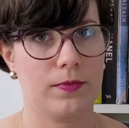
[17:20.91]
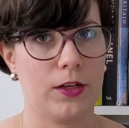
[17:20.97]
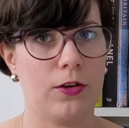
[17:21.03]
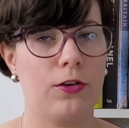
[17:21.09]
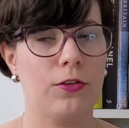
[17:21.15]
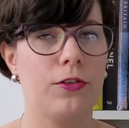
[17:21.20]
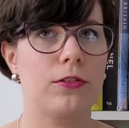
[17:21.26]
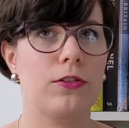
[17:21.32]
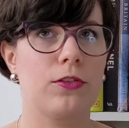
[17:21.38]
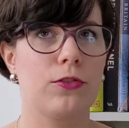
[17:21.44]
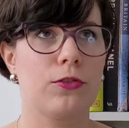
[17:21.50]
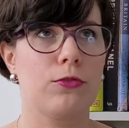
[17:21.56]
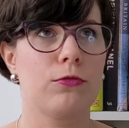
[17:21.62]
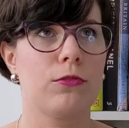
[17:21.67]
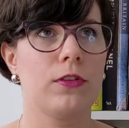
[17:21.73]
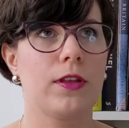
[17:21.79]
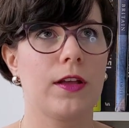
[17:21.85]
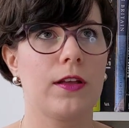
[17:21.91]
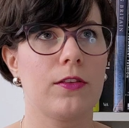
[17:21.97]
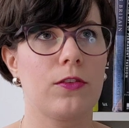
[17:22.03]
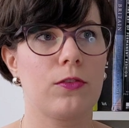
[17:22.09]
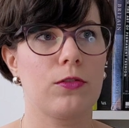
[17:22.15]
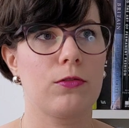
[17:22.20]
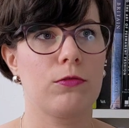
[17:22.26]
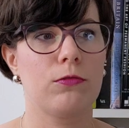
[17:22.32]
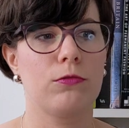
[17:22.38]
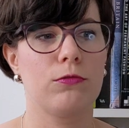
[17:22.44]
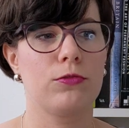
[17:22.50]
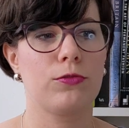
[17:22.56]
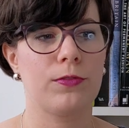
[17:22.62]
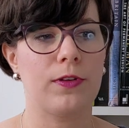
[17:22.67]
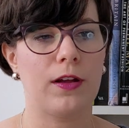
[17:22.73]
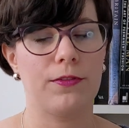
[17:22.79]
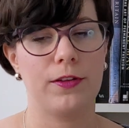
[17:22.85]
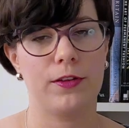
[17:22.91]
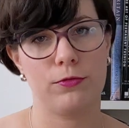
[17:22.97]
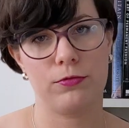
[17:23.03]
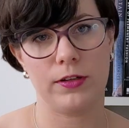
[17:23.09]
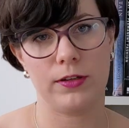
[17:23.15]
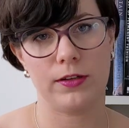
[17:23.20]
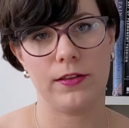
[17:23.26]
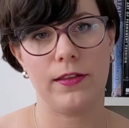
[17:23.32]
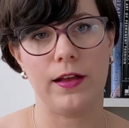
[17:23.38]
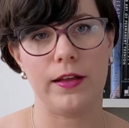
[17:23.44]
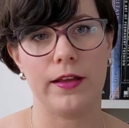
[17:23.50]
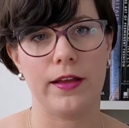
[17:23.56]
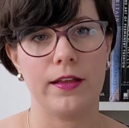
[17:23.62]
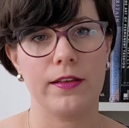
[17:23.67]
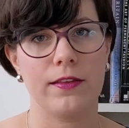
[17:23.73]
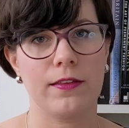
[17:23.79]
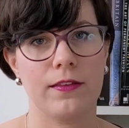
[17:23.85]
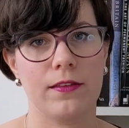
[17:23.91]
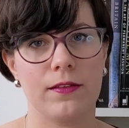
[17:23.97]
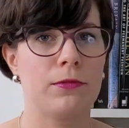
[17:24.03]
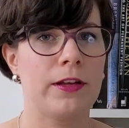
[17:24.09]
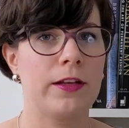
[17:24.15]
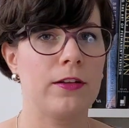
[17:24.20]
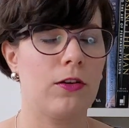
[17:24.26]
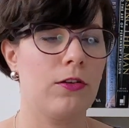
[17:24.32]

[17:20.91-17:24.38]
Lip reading: Color consultants who travel to their clients bring